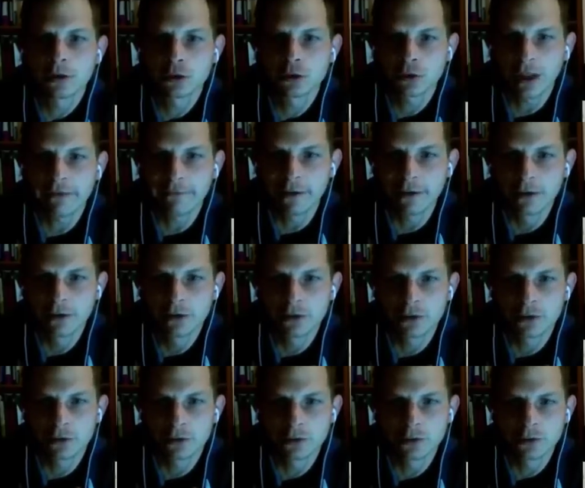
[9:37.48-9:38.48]
travel
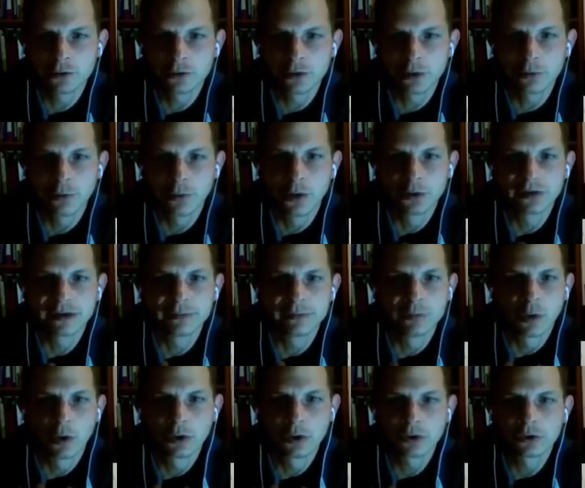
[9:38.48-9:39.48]
to the most
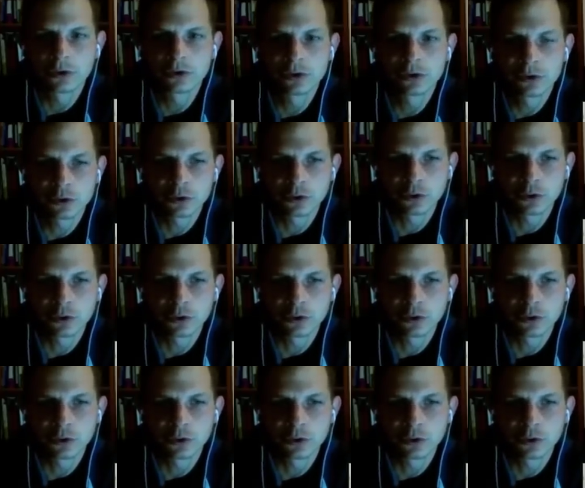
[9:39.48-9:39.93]
important